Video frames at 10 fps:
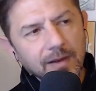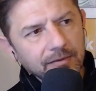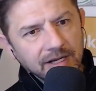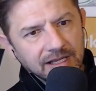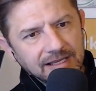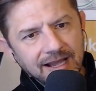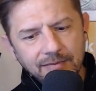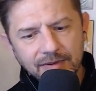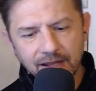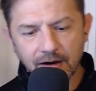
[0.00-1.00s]
We were in a
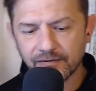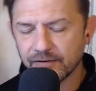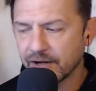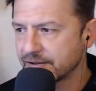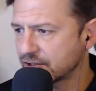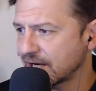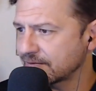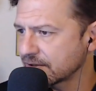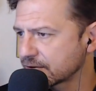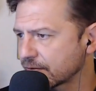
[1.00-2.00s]
cabin that our friends
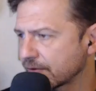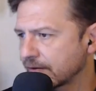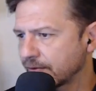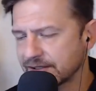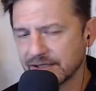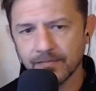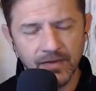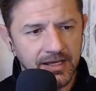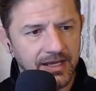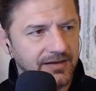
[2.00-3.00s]
James and Dory rented,
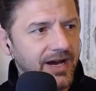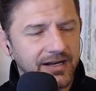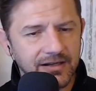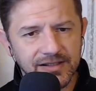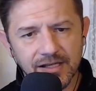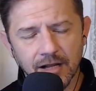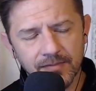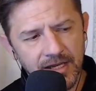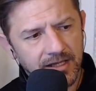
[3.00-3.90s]
invited us up.